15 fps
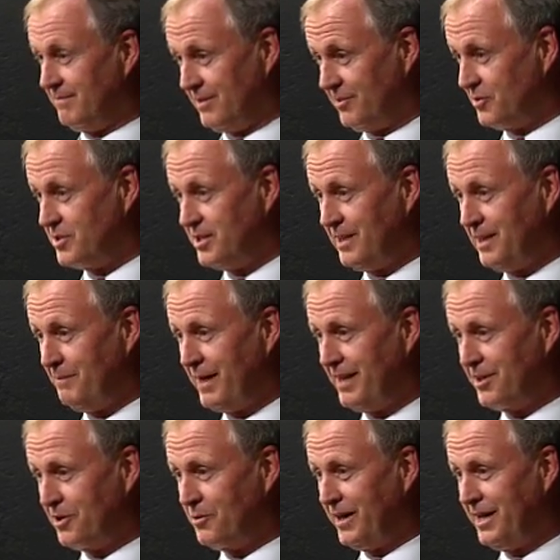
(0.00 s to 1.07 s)
your team
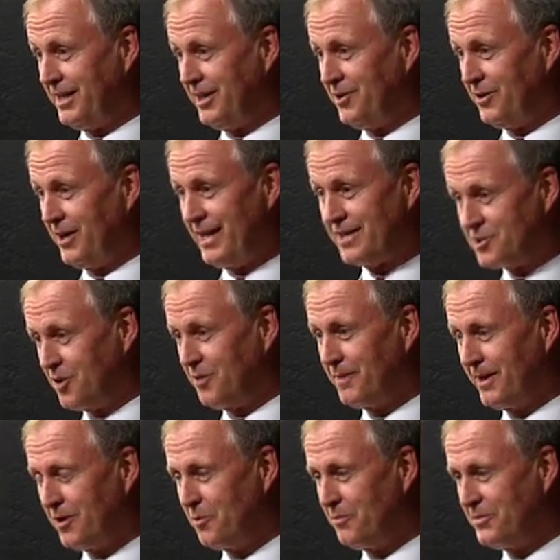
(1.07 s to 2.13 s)
had a great year last year,
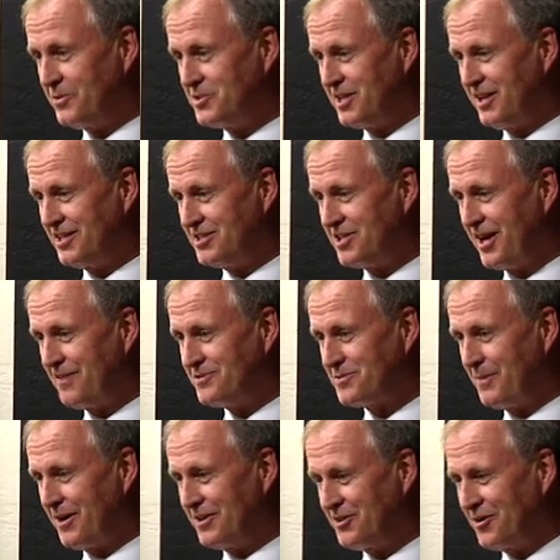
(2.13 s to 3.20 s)
but I hope there's still a soft
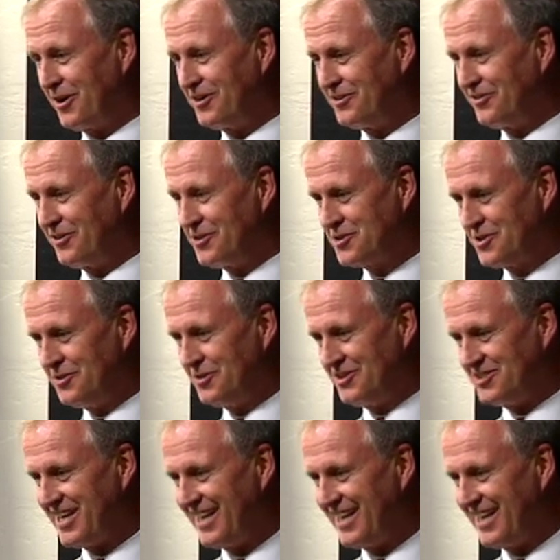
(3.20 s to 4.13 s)
spot in your heart for the Sooners,